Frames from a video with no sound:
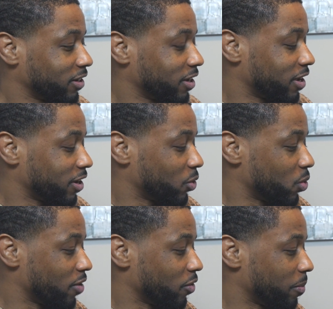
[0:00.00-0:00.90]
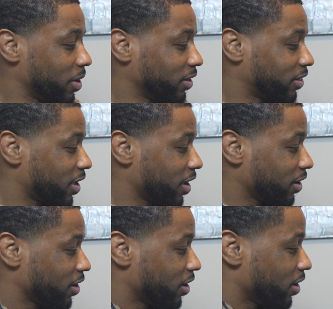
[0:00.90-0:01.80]
Whoever made that,
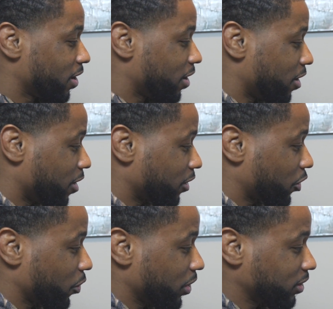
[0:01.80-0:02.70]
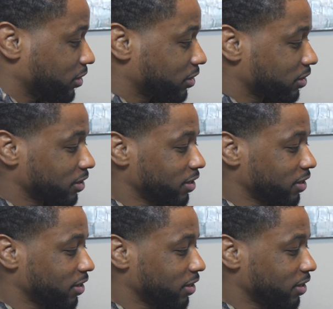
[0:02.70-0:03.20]
Chris,